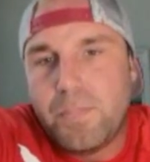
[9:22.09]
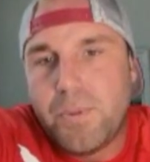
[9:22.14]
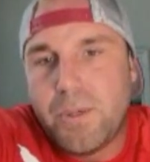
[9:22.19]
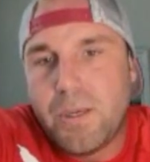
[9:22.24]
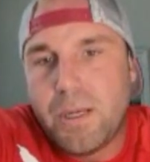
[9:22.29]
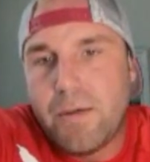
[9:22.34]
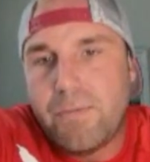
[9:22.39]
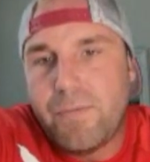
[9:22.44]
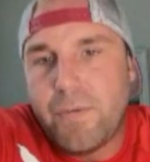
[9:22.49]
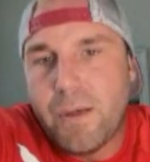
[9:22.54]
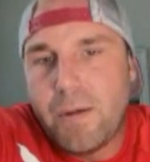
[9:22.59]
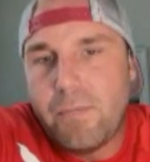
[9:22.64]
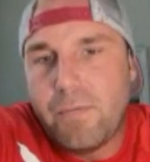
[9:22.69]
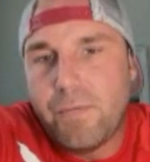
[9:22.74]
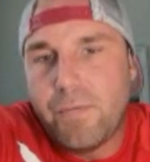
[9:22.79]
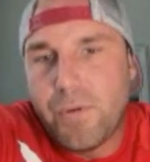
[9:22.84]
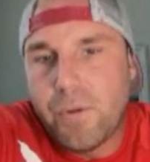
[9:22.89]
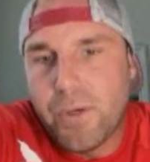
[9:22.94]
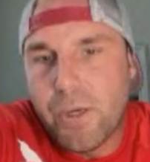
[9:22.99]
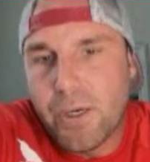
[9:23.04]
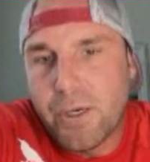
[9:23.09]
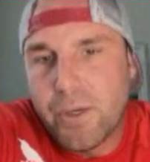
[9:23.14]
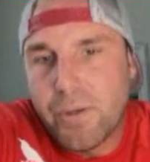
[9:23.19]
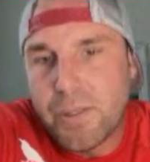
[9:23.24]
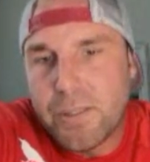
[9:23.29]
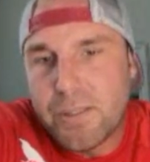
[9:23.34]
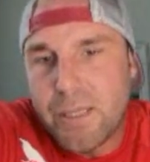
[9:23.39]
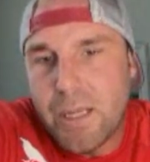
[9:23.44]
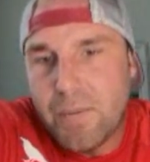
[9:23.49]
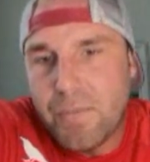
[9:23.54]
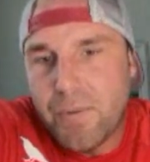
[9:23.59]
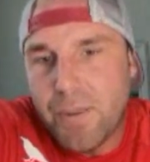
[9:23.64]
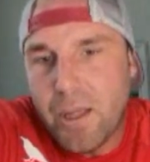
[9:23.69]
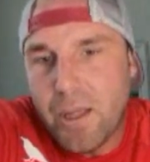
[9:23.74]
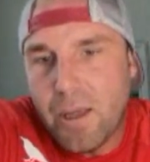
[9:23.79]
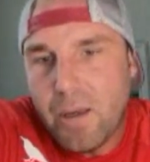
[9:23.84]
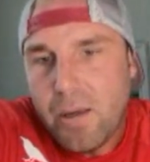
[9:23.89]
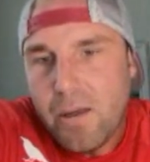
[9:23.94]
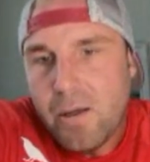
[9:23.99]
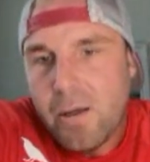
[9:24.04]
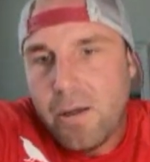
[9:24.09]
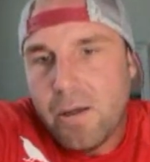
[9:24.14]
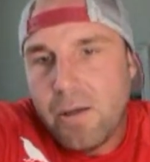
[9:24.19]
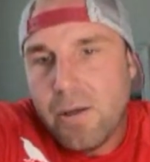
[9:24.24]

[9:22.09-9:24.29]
But I have a feeling you're going to do the same thing.